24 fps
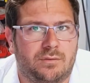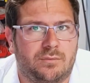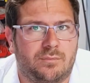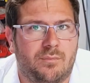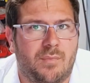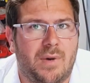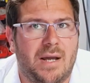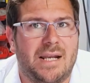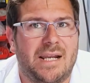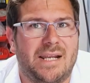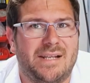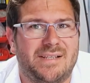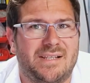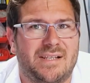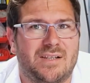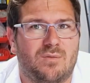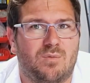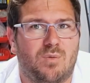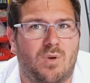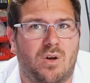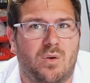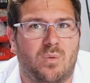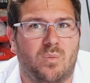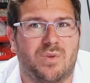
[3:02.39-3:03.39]
My latest
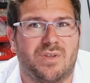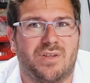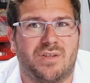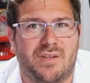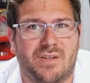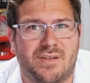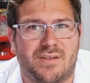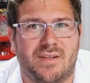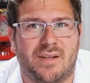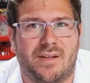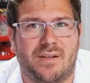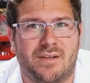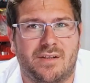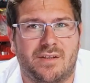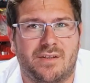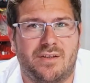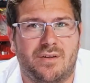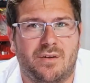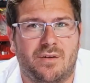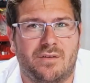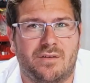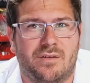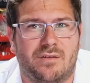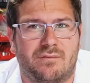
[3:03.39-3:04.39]
one was just under
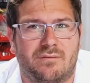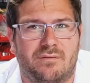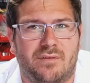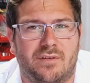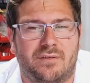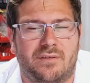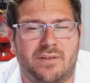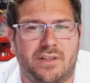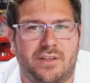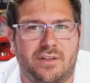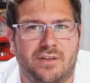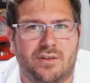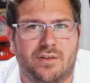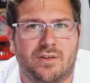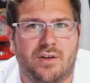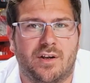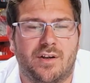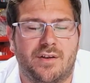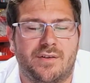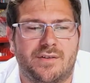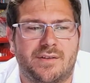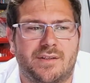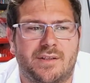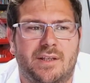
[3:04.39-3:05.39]
250
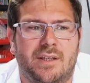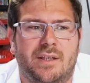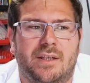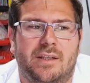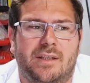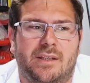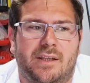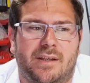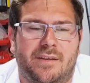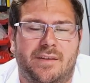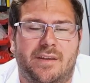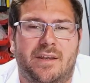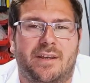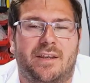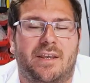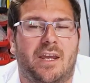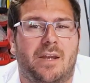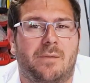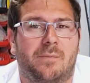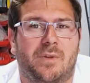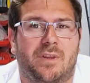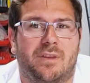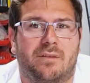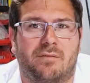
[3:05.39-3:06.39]
euros, and that
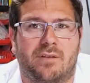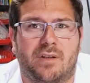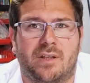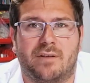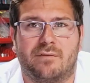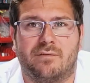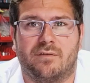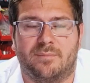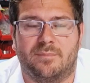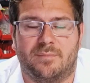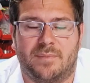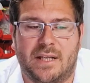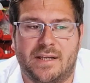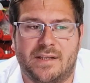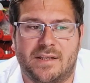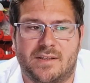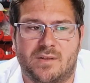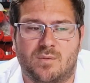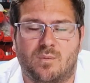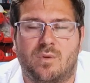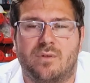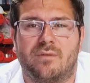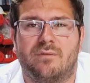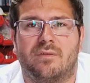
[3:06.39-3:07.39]
came with 3 different
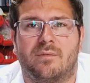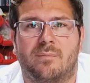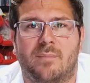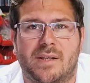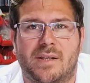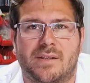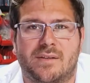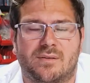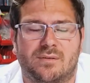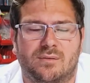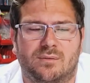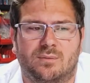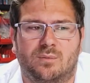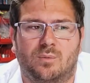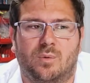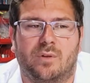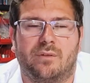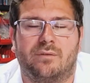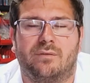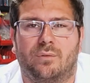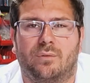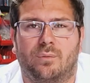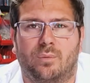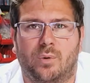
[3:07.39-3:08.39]
blades, one for metal,
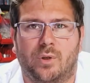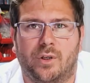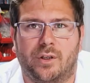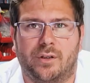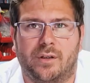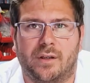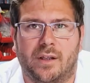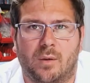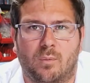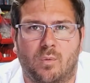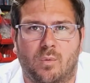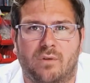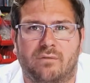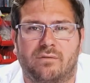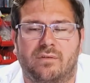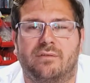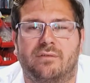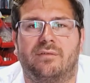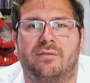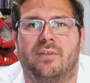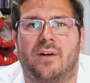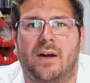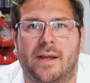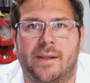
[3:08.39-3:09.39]
one for wood, and one for
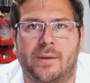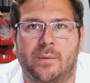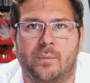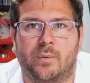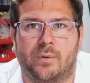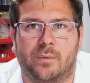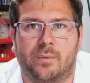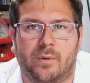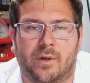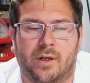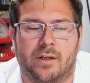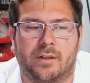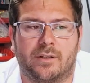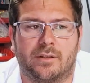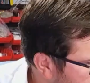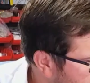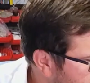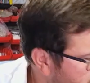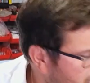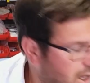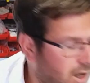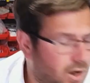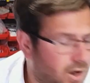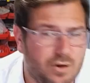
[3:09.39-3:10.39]
fine woodwork.
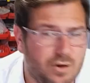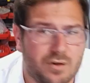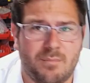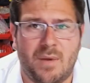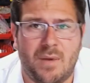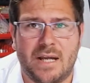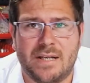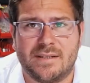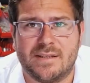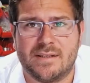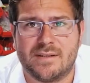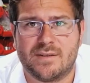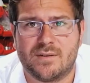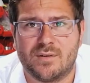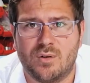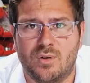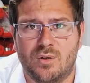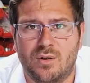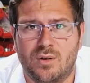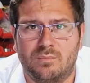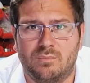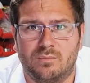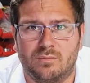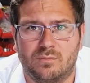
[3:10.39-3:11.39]
My old miter
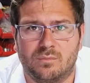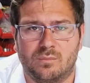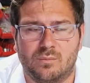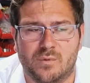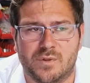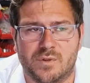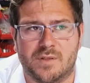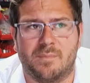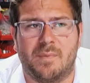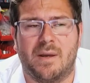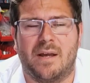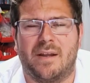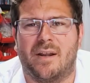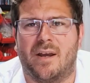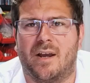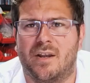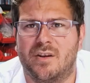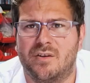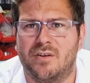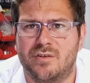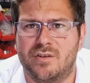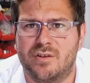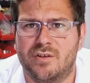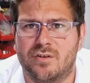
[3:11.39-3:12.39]
saw was about
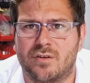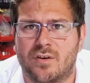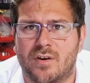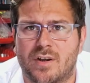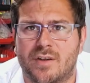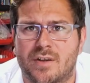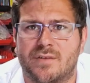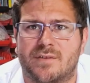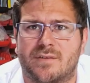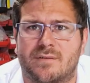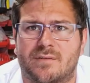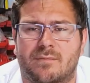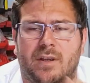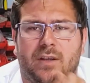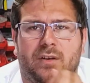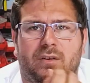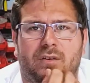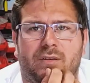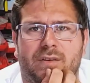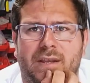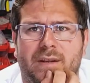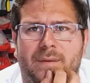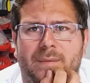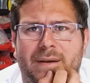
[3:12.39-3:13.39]
100 euros. I
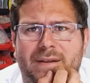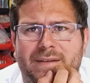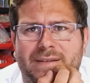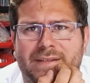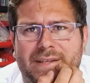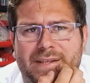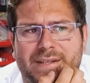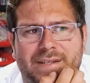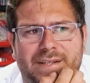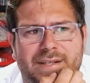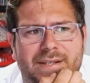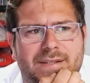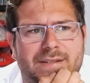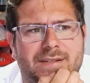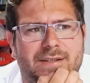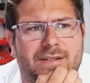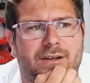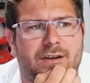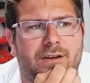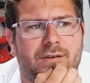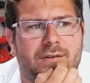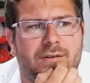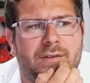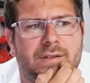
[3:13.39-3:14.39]
got that about 10 years
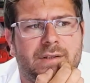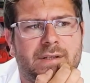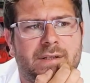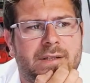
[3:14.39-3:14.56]
ago.